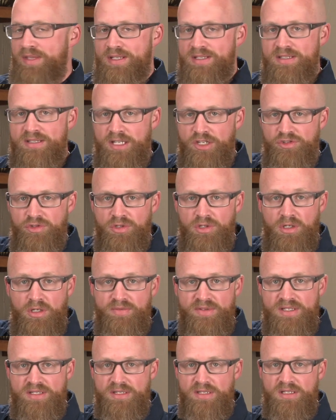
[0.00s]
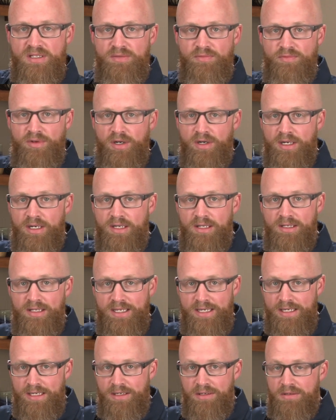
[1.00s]
this central nervous system very
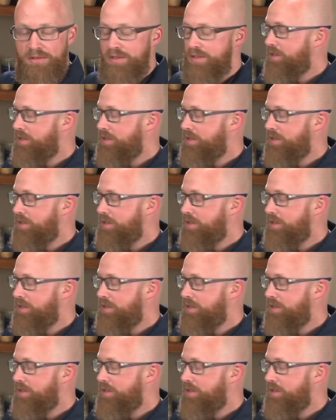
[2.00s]
clean.